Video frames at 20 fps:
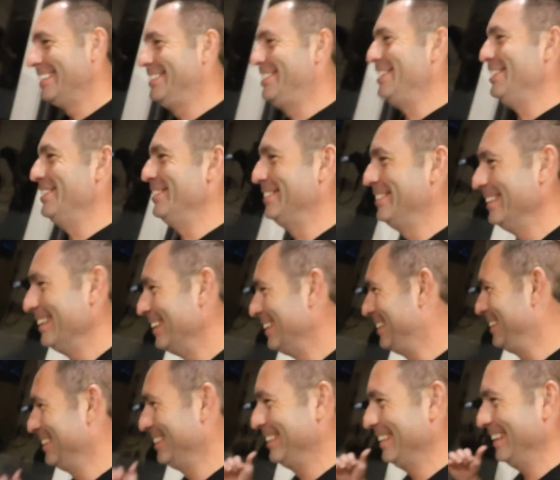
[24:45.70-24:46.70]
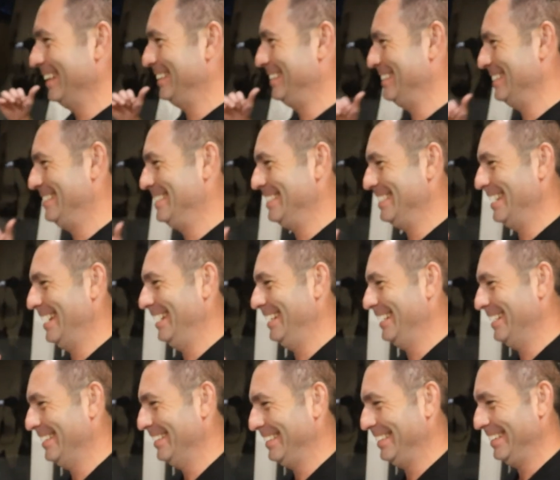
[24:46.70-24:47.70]
Dude, that's insane.
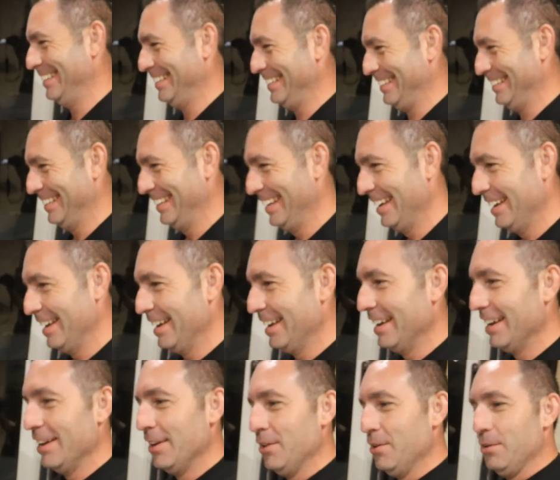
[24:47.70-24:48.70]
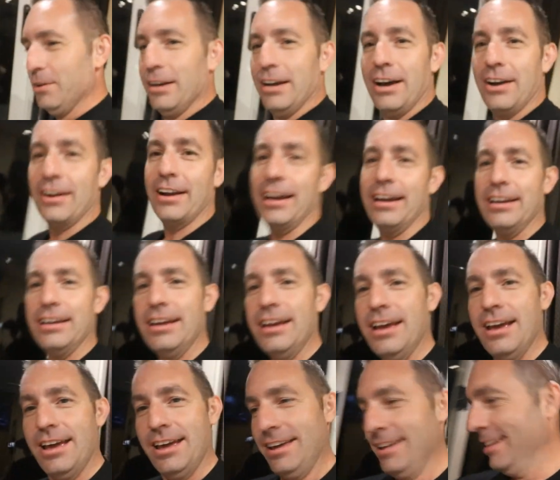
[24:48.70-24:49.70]
Yeah, I know.
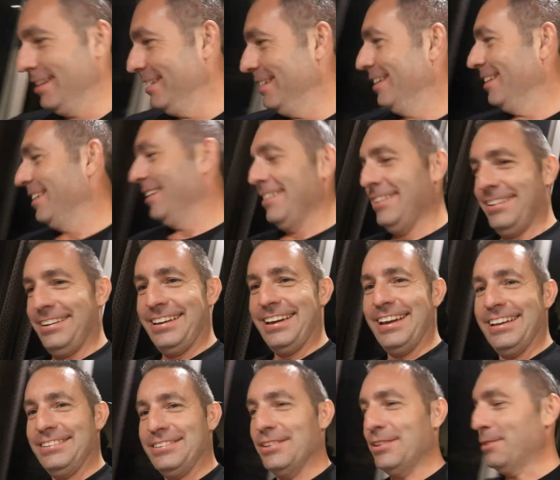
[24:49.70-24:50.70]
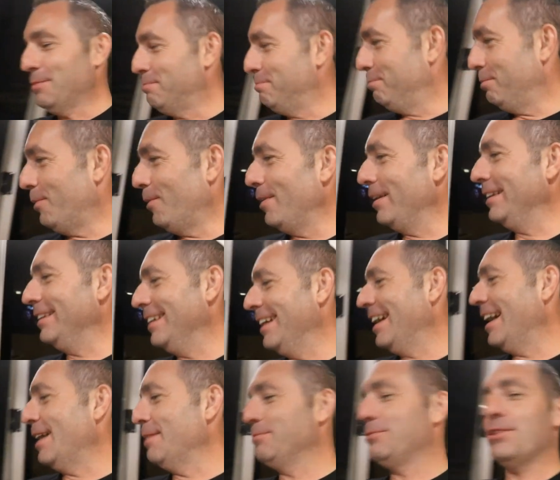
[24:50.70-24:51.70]
Okay. Okay, so the point
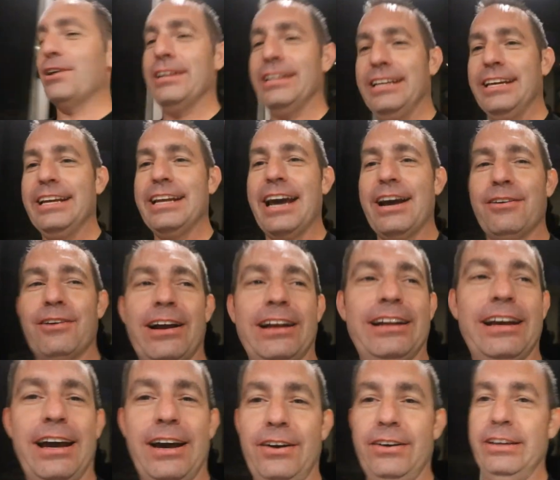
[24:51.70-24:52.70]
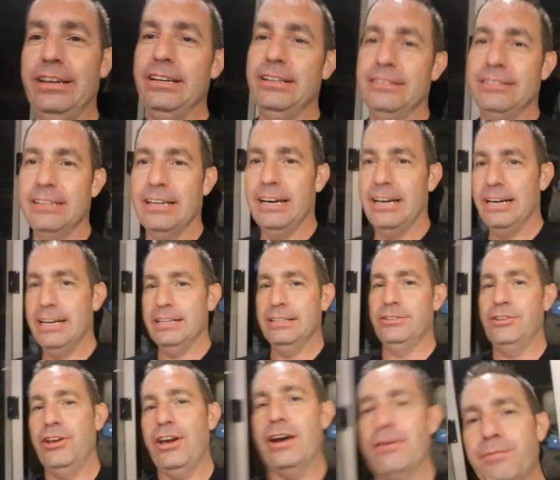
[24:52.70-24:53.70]
I'm trying to get at right now is uh,
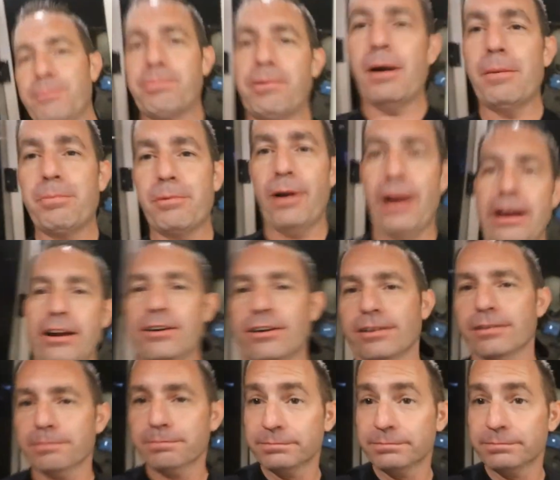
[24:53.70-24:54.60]
do you have a proper anchor?